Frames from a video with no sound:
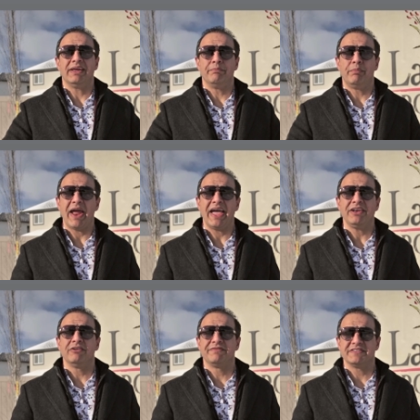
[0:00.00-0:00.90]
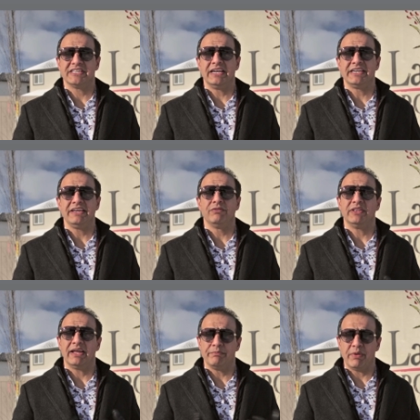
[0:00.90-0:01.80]
a brand new facility
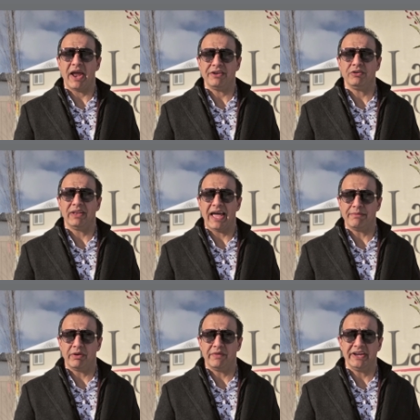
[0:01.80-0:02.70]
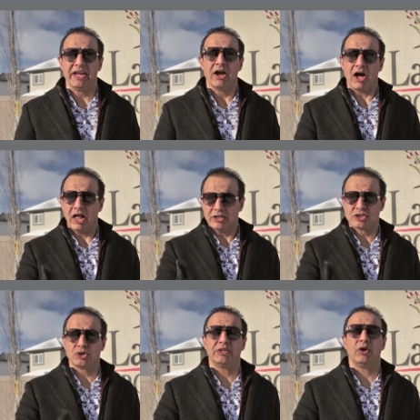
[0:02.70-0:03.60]
with a brand new library.
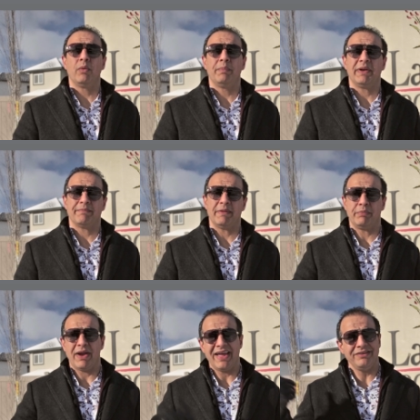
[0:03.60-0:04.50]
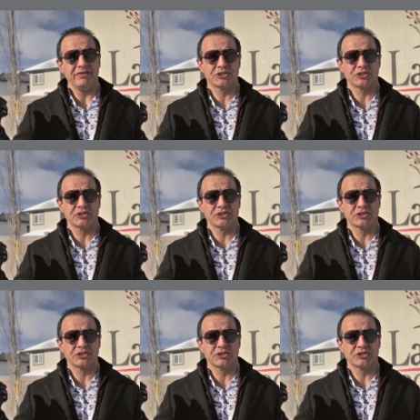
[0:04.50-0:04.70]
Also, they open up a brand new